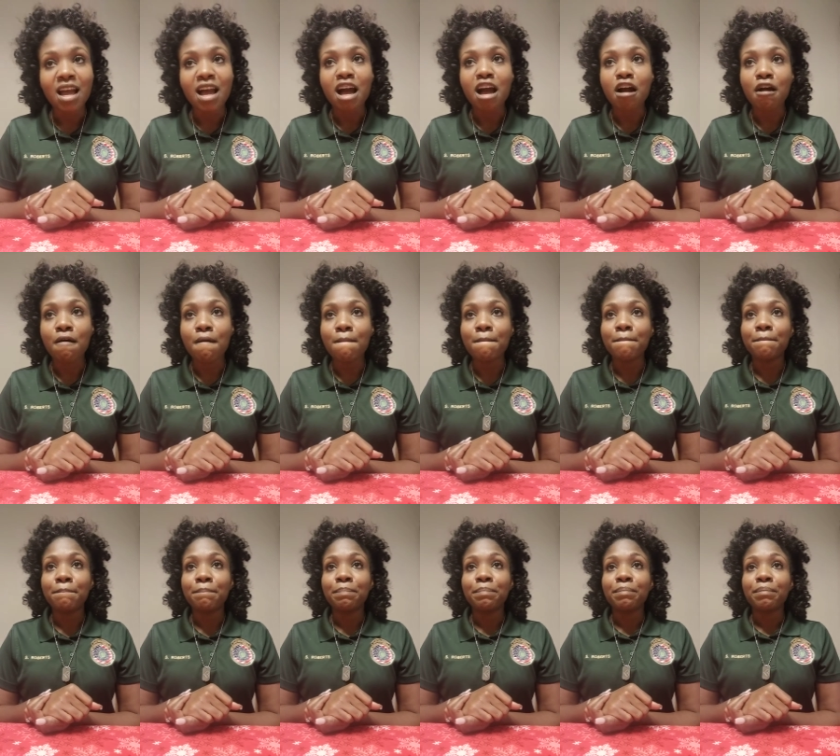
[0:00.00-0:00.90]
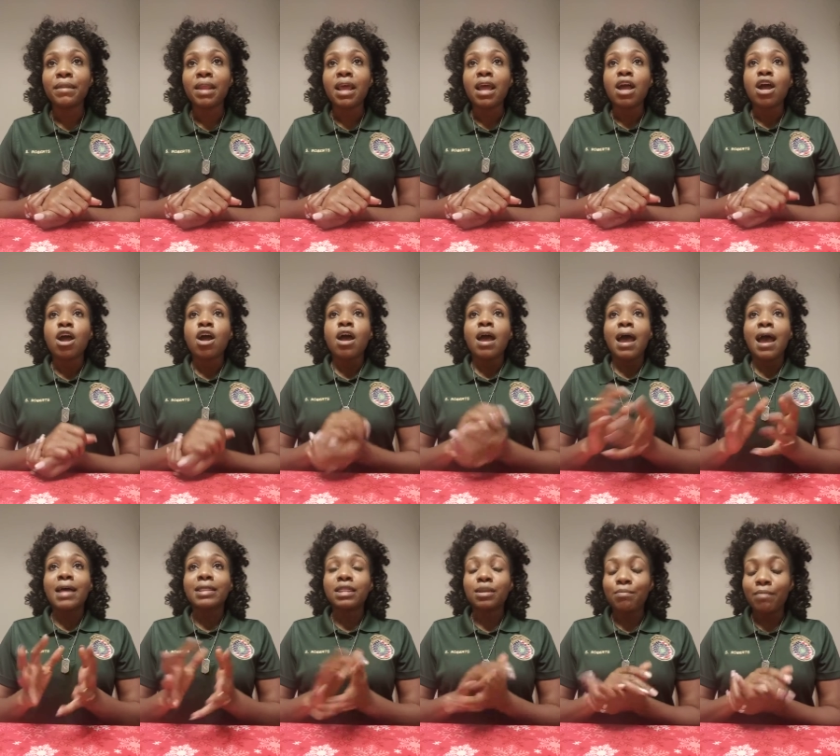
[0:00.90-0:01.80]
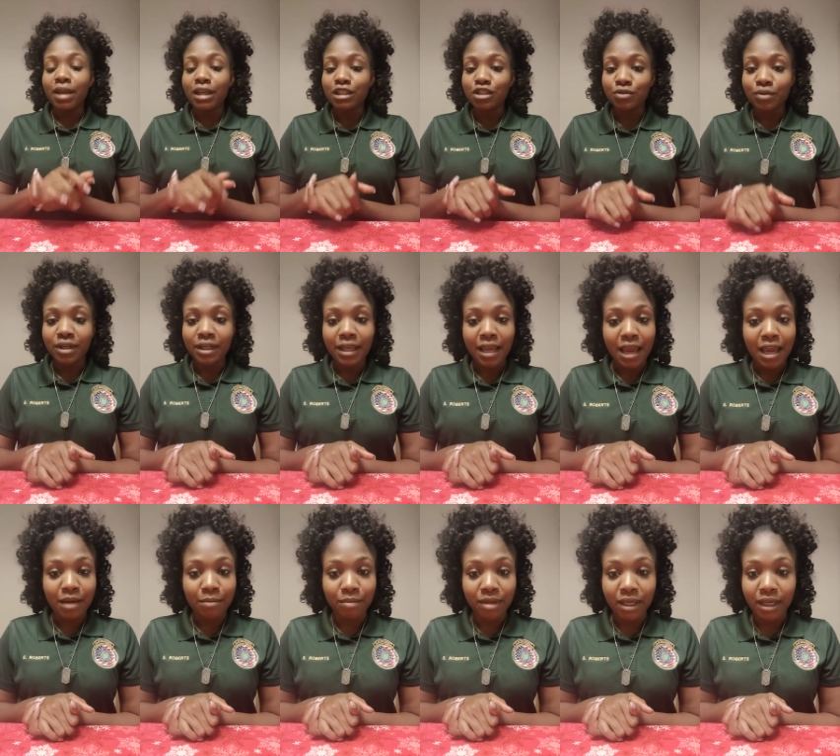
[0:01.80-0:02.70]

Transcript: Um, at the Main Street Academy,